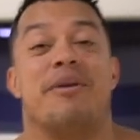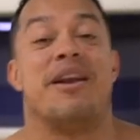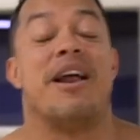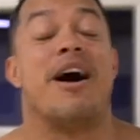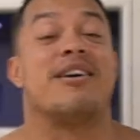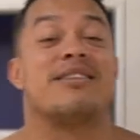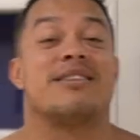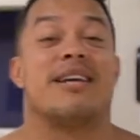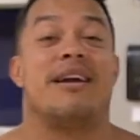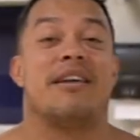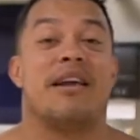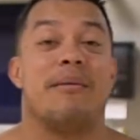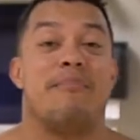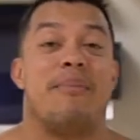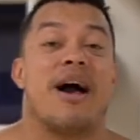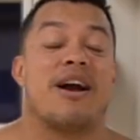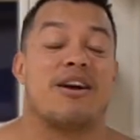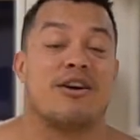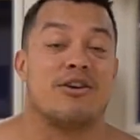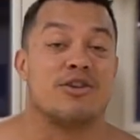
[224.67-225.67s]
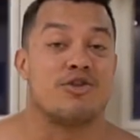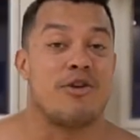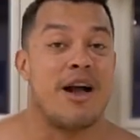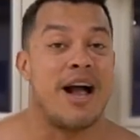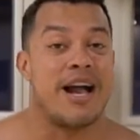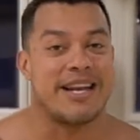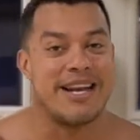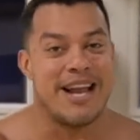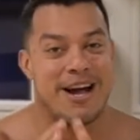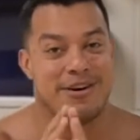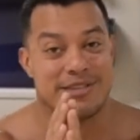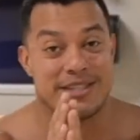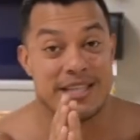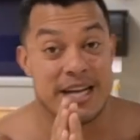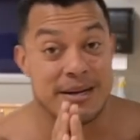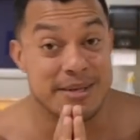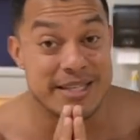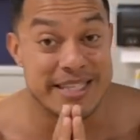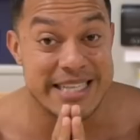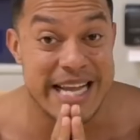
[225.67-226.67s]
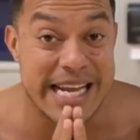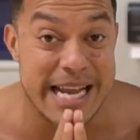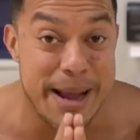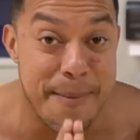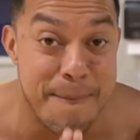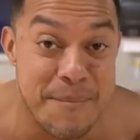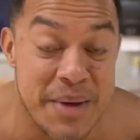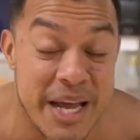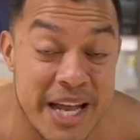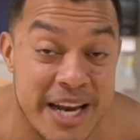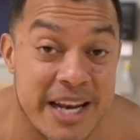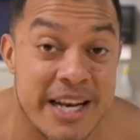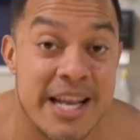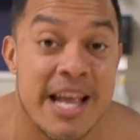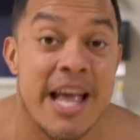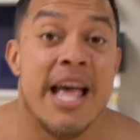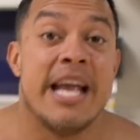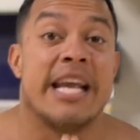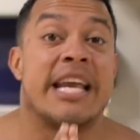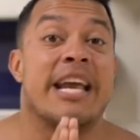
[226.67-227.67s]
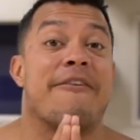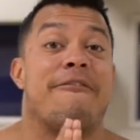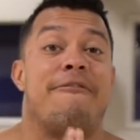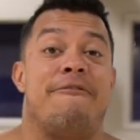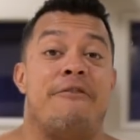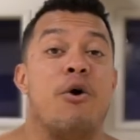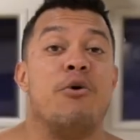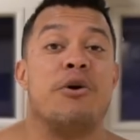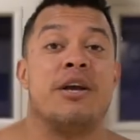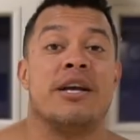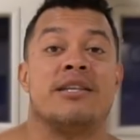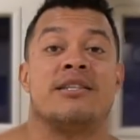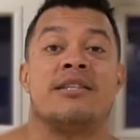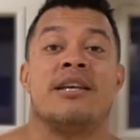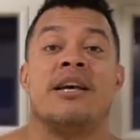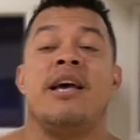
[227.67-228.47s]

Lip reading: But now it's time to get back on track. Now it's time to stay committed, get focused,